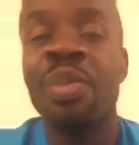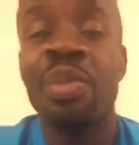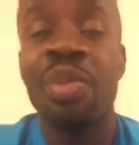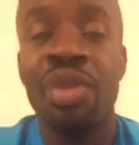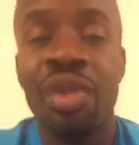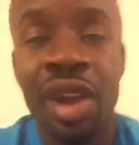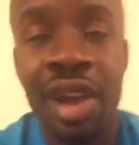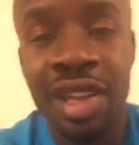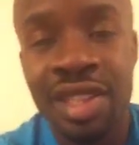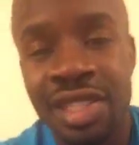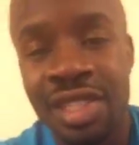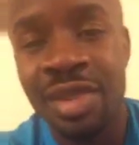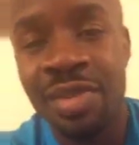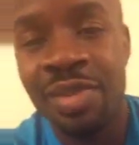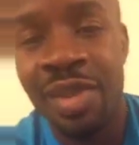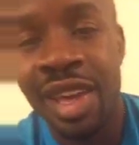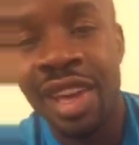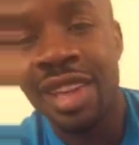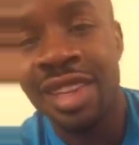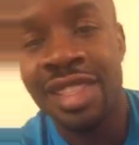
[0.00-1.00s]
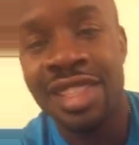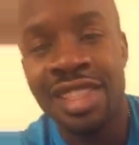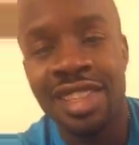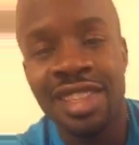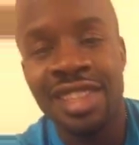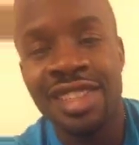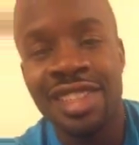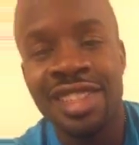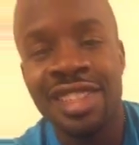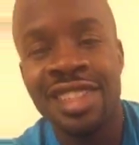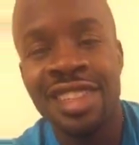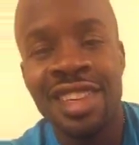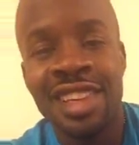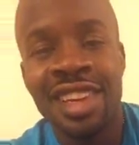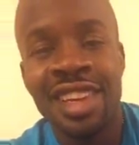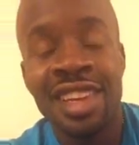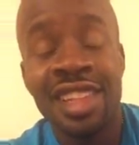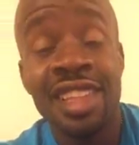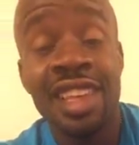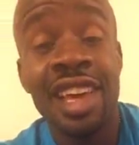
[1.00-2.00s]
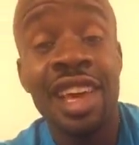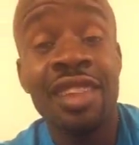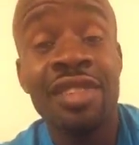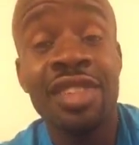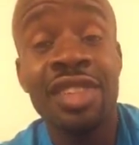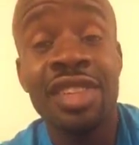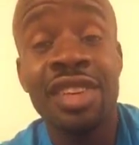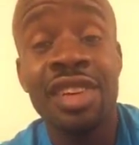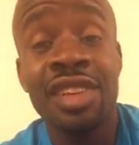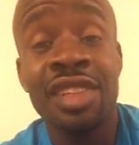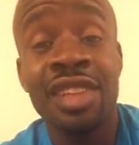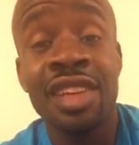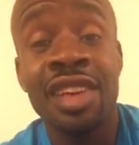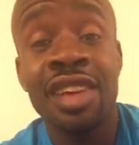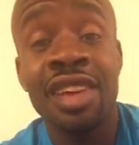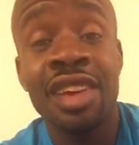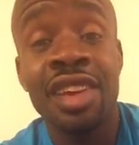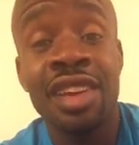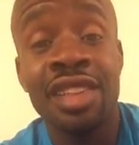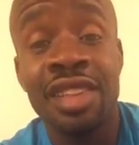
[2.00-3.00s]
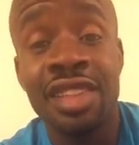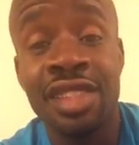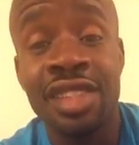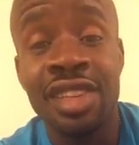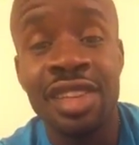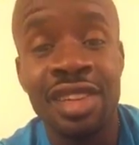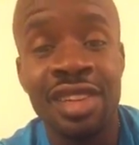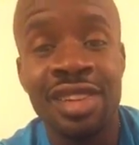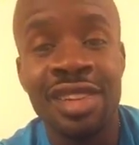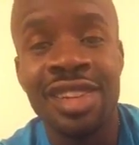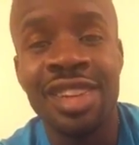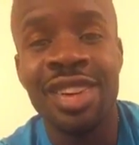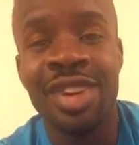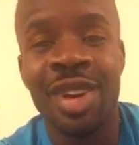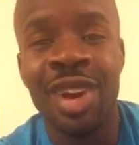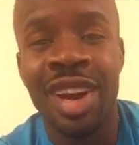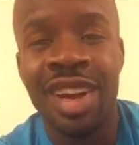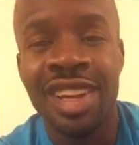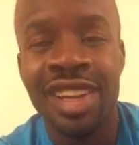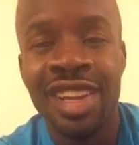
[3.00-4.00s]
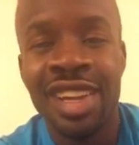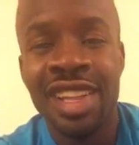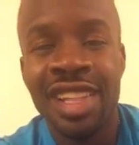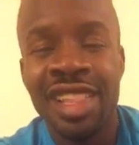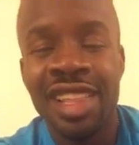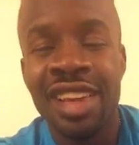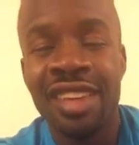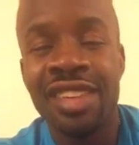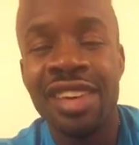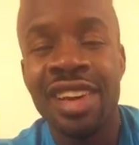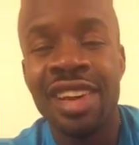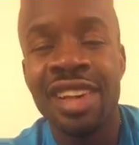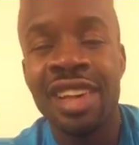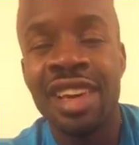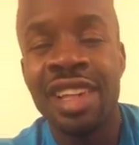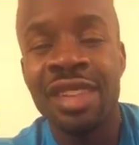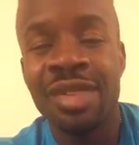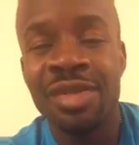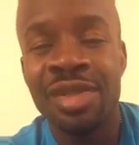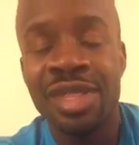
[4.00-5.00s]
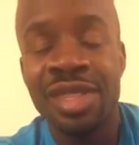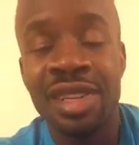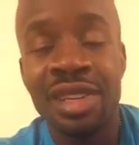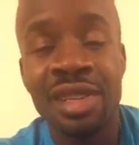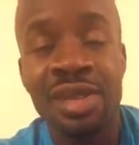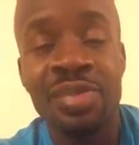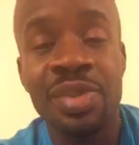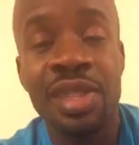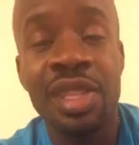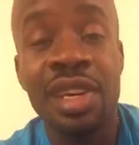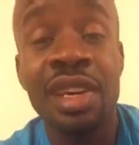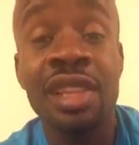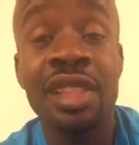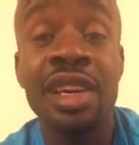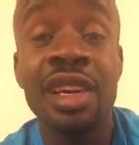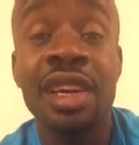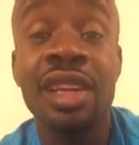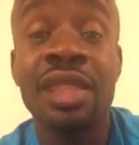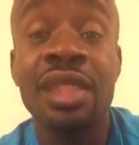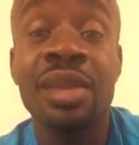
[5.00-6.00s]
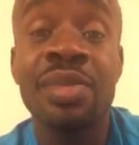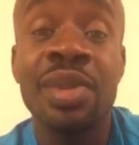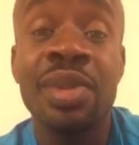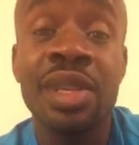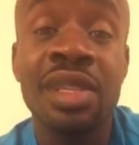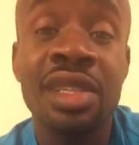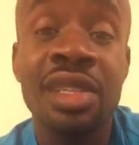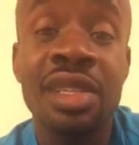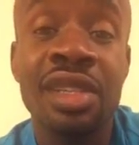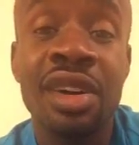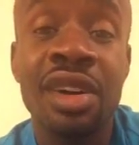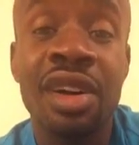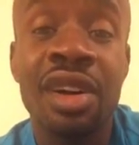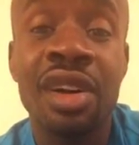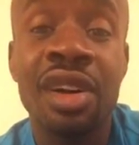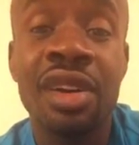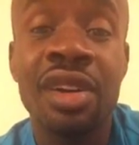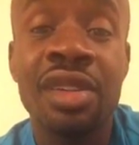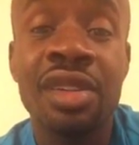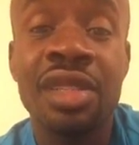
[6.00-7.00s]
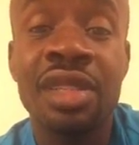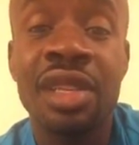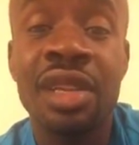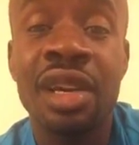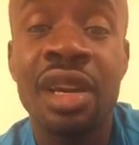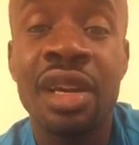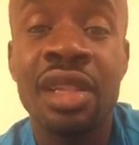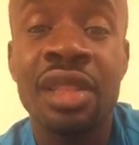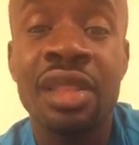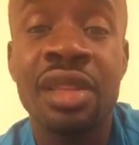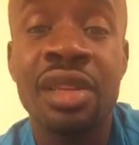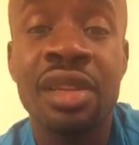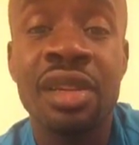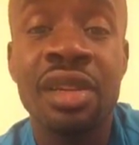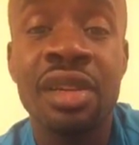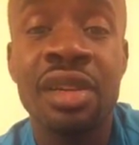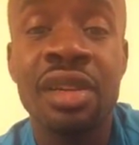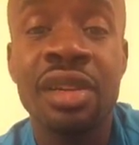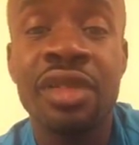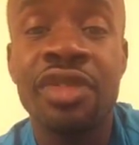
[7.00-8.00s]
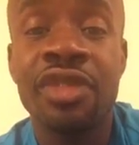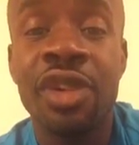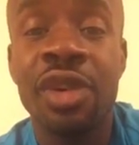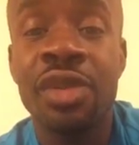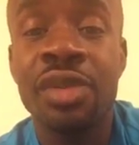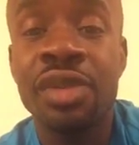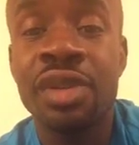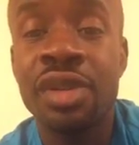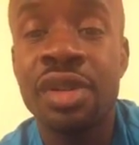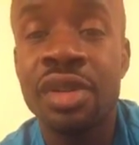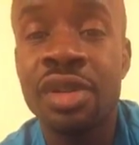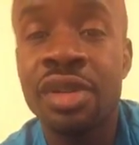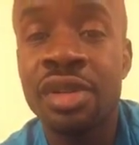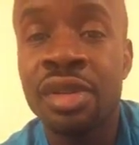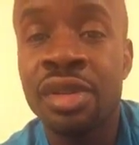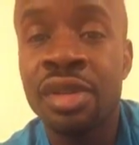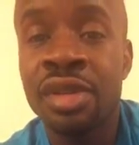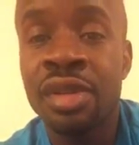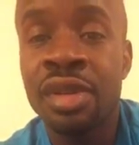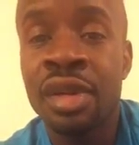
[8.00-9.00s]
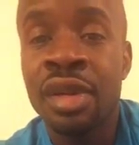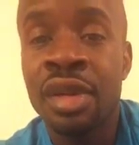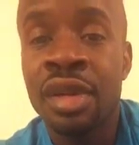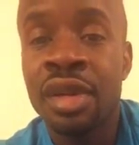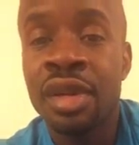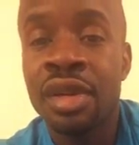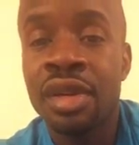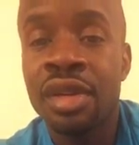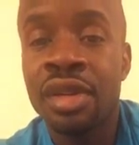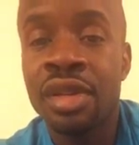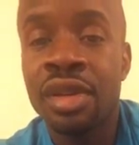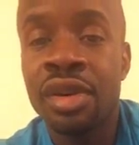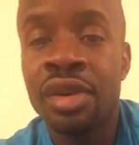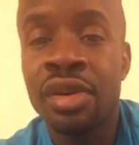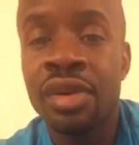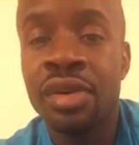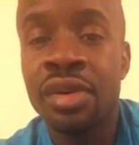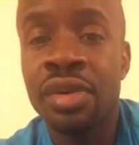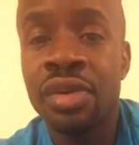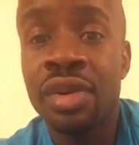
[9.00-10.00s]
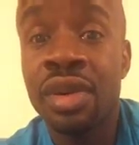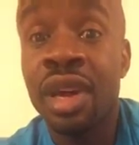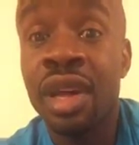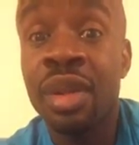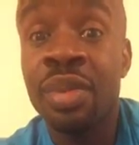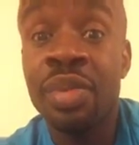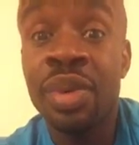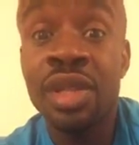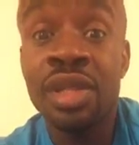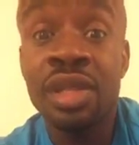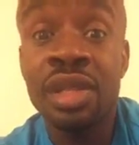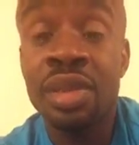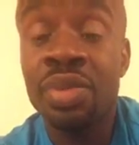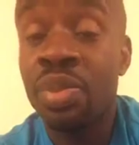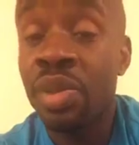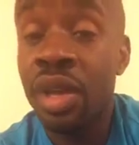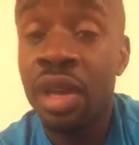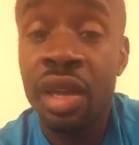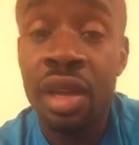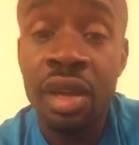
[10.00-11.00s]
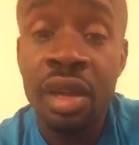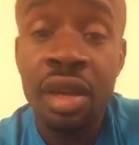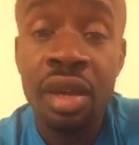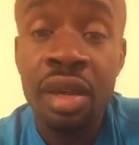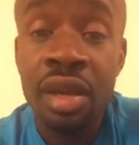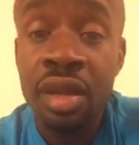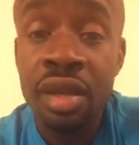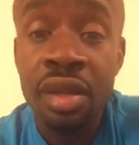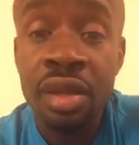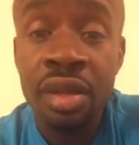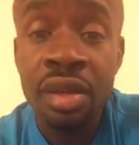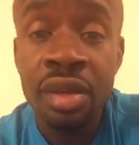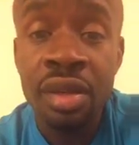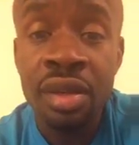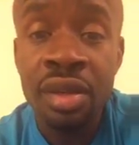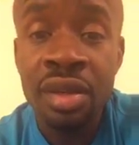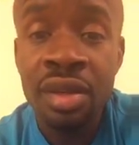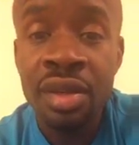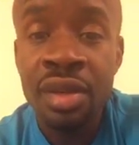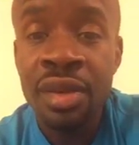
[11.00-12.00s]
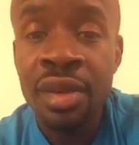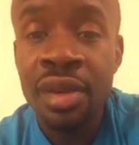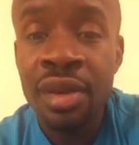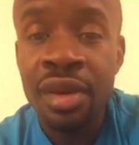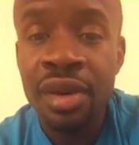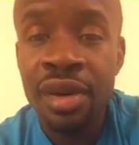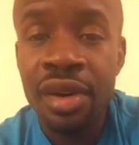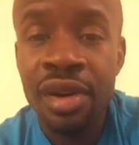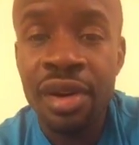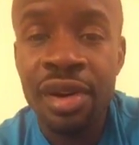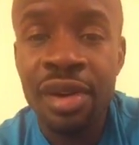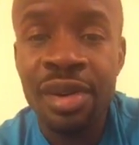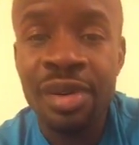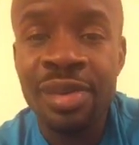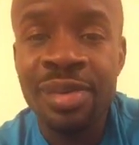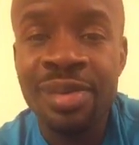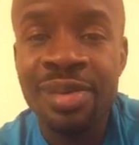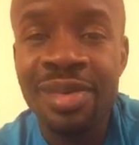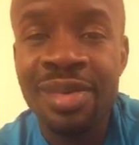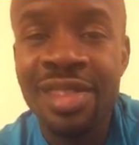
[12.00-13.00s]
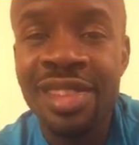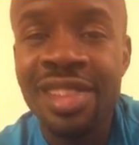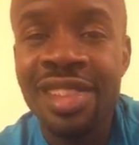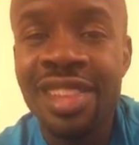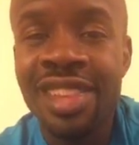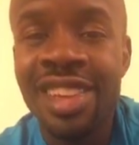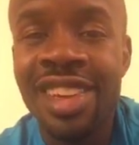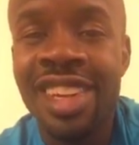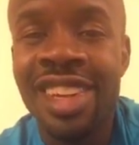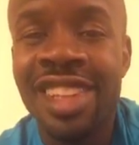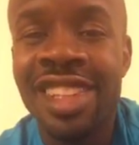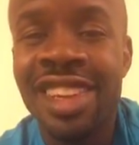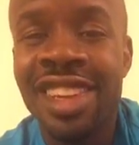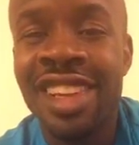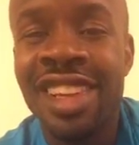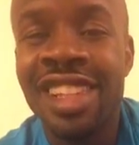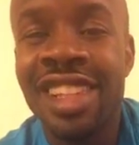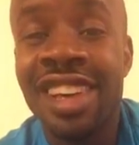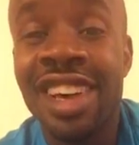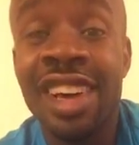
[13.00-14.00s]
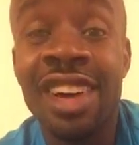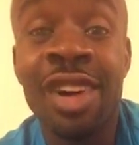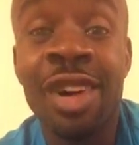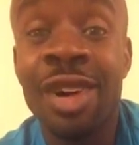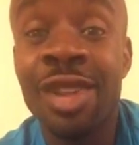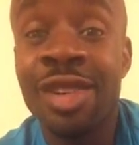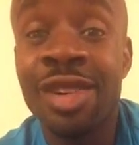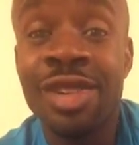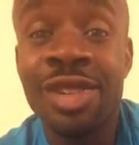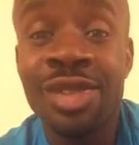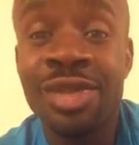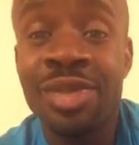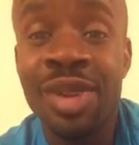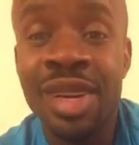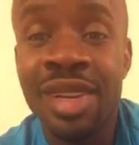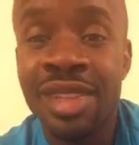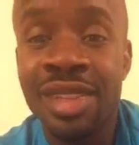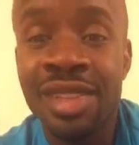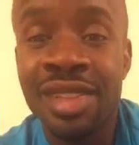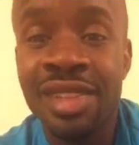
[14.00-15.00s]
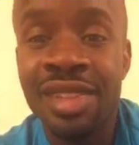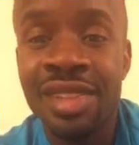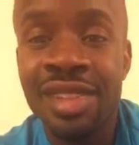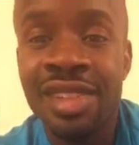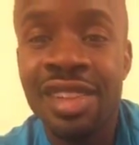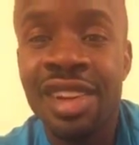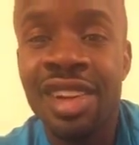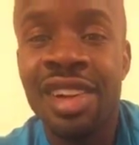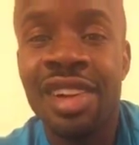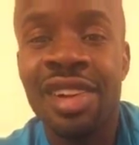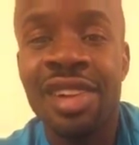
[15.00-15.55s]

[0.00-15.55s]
press in magazines. They haven't done anything, right? They haven't got any results, but they got the business cards, they got the folders, got a business plan, got articles written,